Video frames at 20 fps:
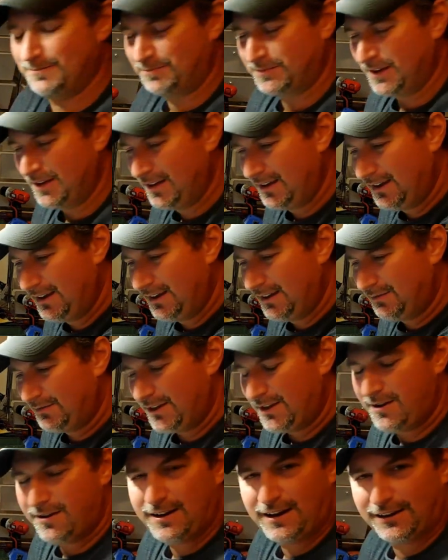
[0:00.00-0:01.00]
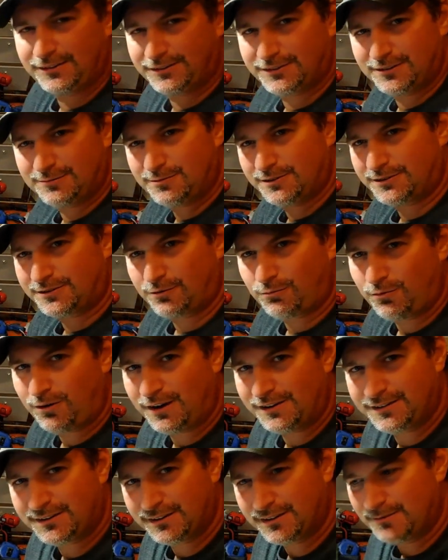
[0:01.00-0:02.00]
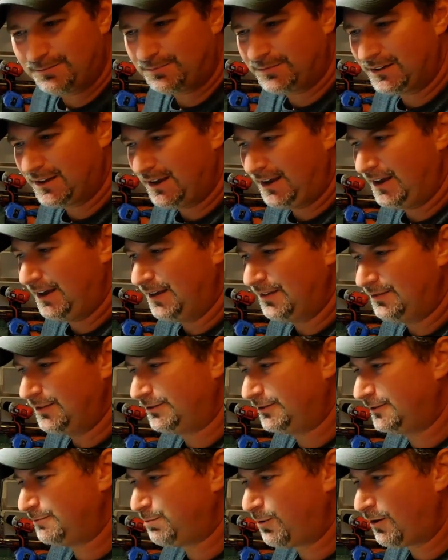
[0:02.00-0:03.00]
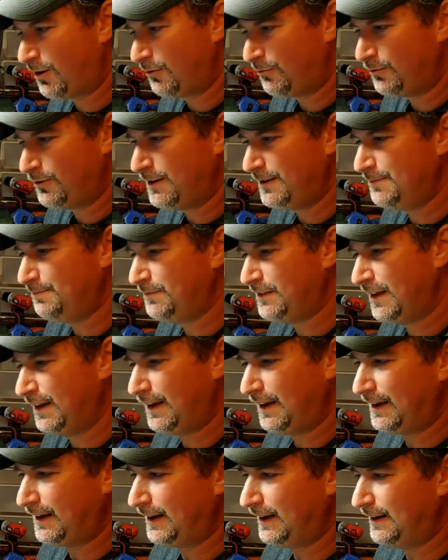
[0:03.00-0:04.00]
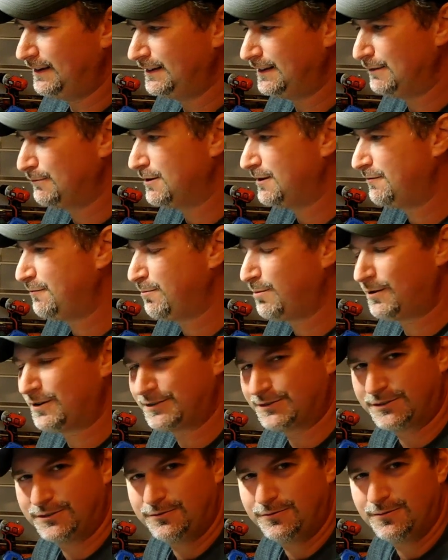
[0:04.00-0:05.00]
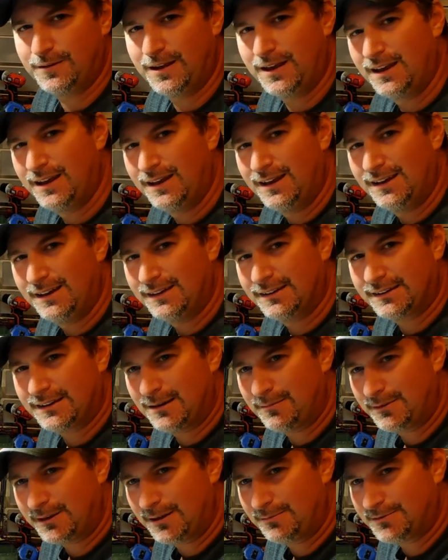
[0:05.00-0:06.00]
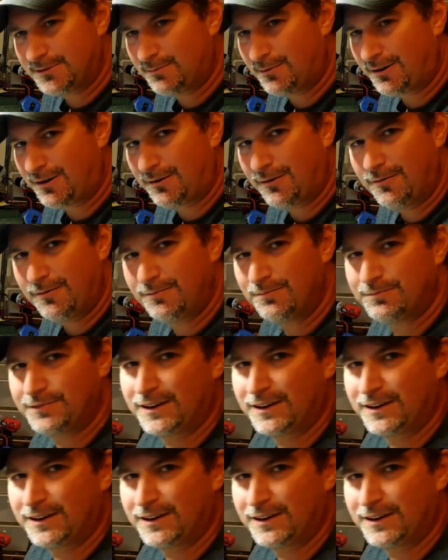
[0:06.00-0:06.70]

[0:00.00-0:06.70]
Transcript: But thank you guys so much for watching. And this is part one. And get ready for part two coming up tomorrow.